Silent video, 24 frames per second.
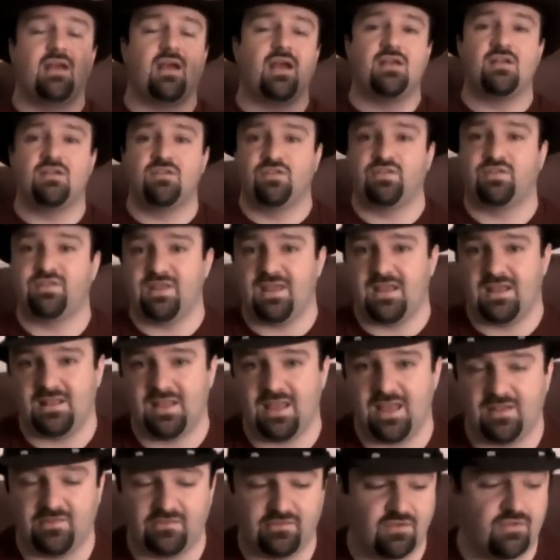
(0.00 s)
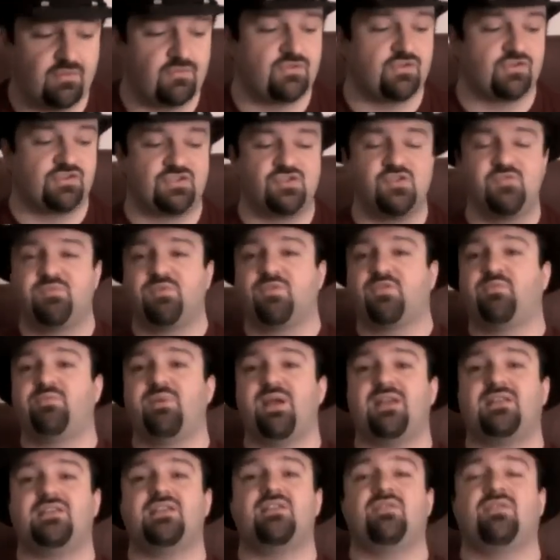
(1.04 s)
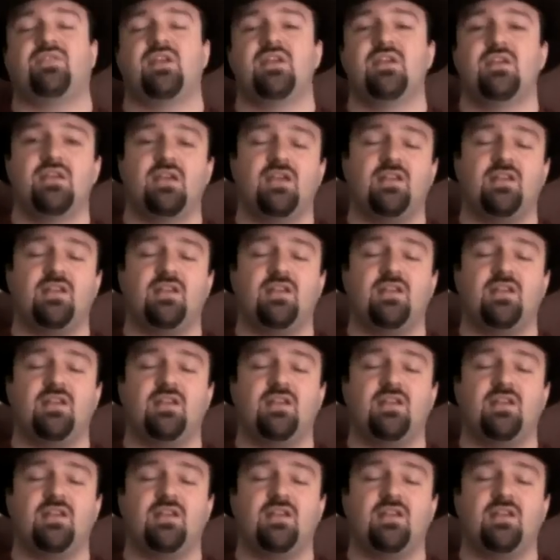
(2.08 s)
I understand that. So there's two perspectives.